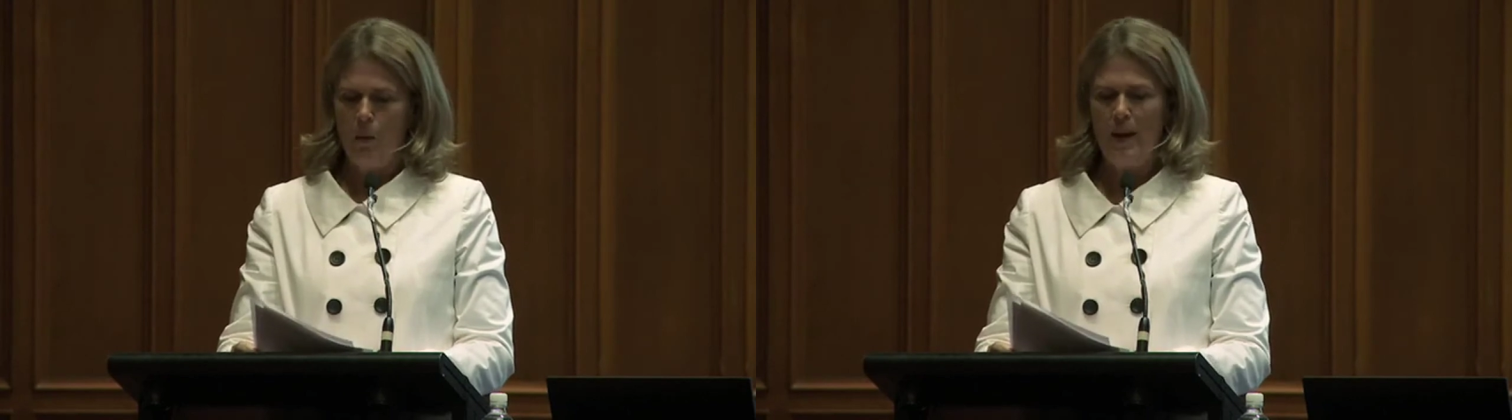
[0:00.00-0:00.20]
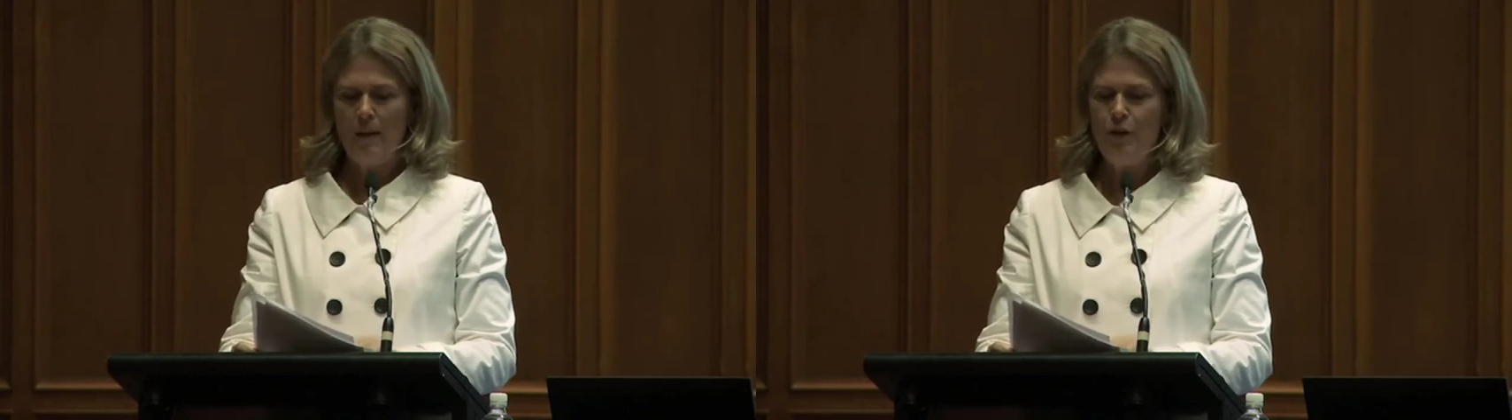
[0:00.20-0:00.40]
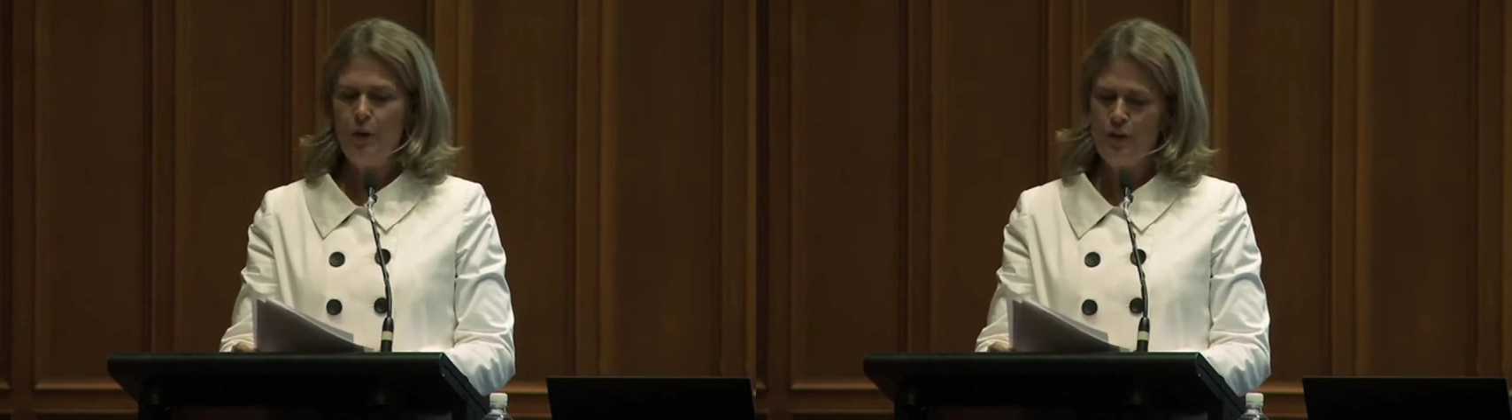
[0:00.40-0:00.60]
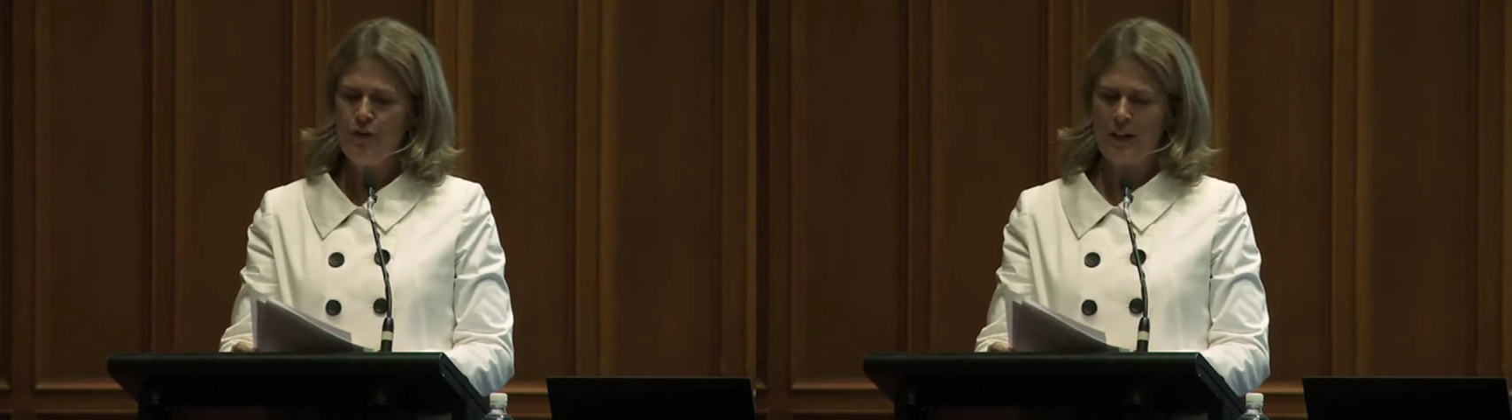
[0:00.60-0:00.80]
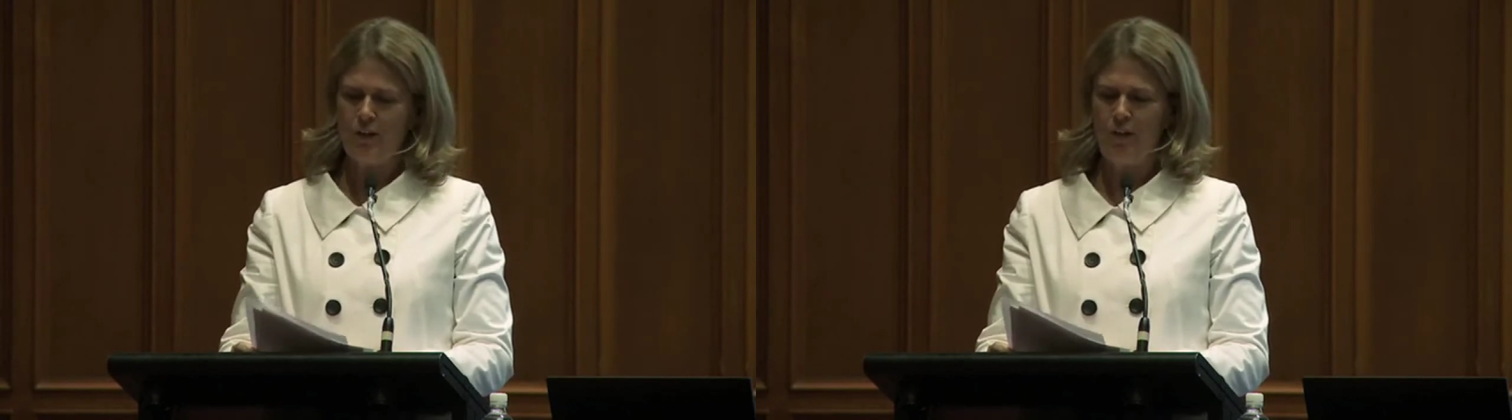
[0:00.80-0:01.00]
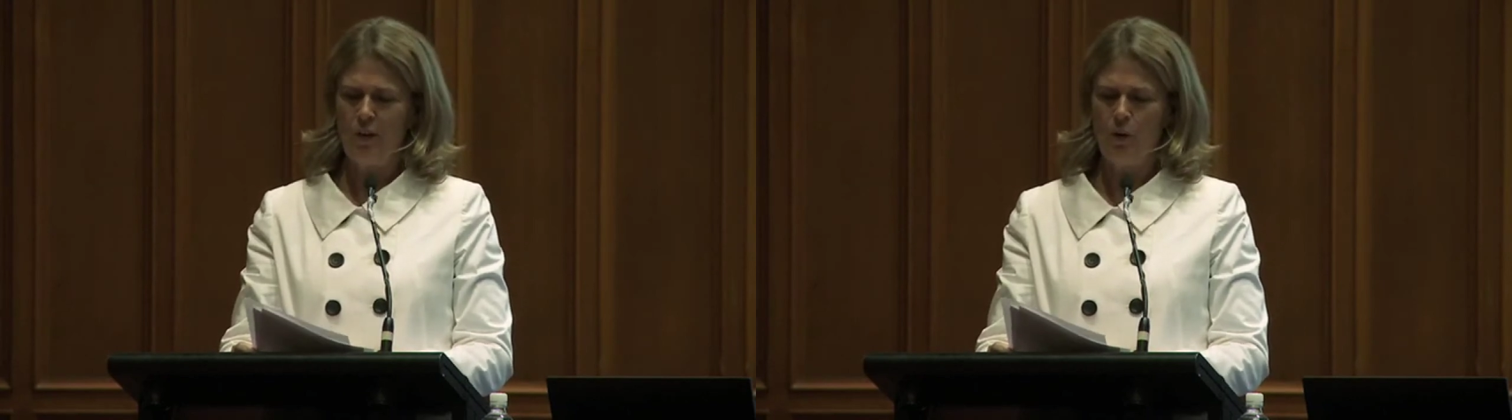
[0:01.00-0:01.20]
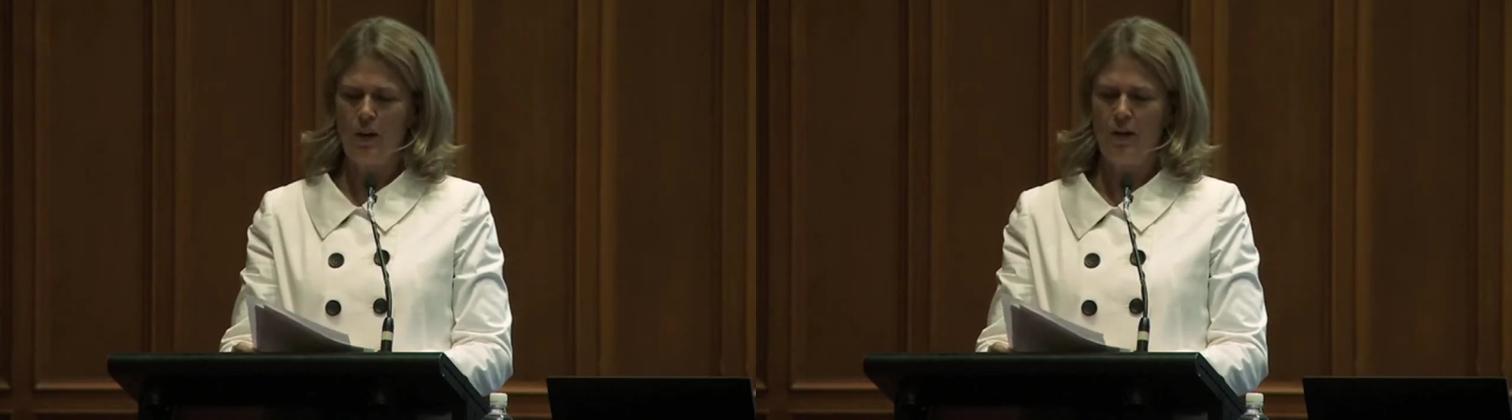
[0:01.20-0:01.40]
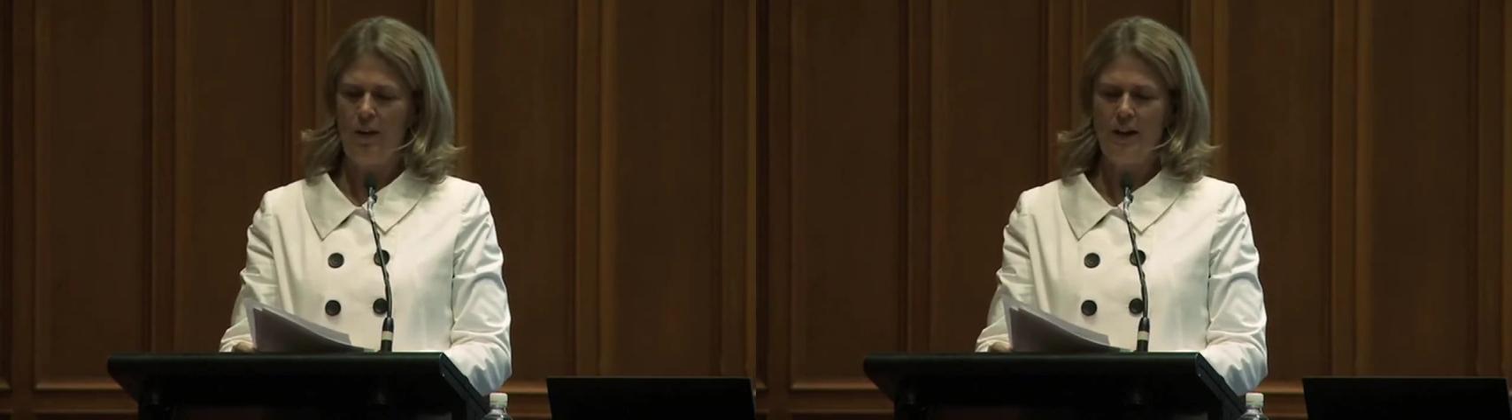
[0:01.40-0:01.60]
We have new structures and
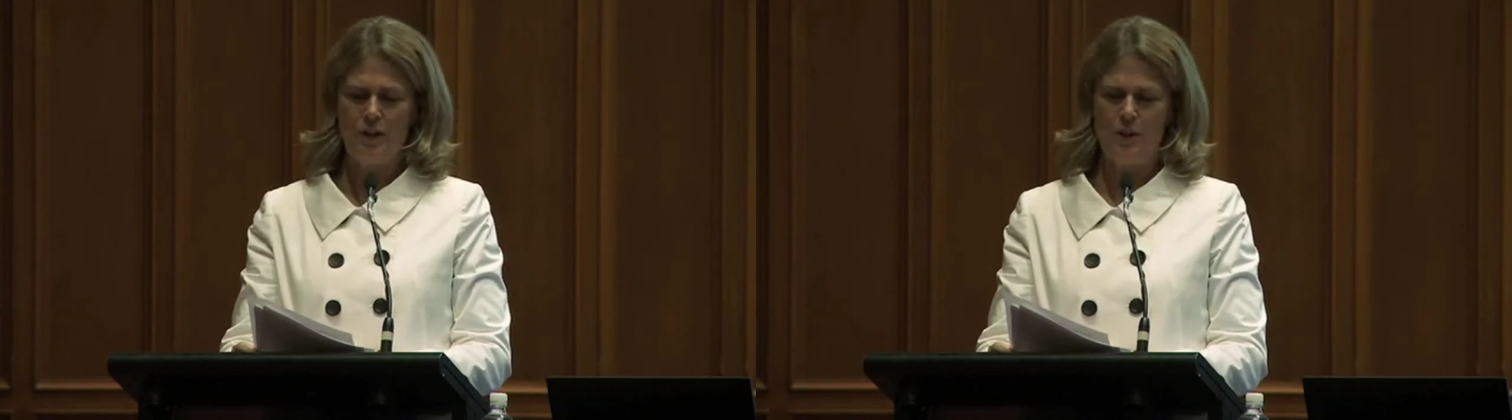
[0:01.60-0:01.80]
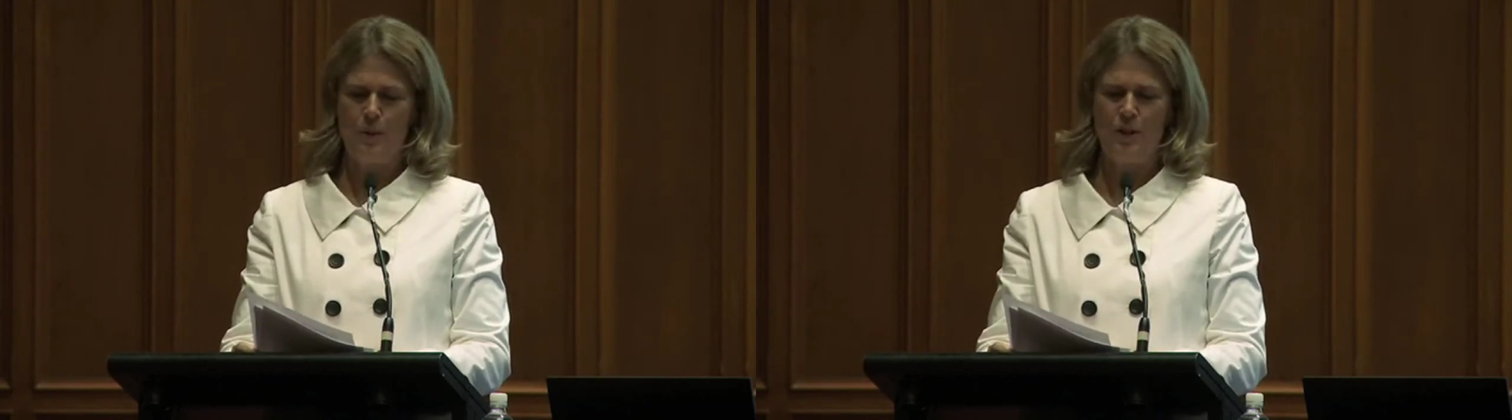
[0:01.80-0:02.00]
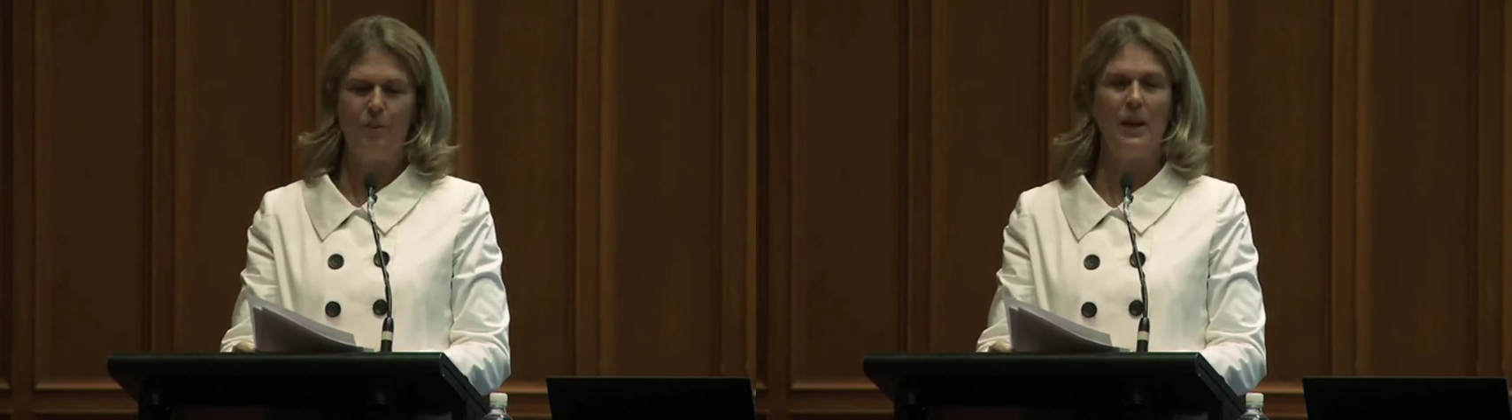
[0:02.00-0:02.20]
organisations which have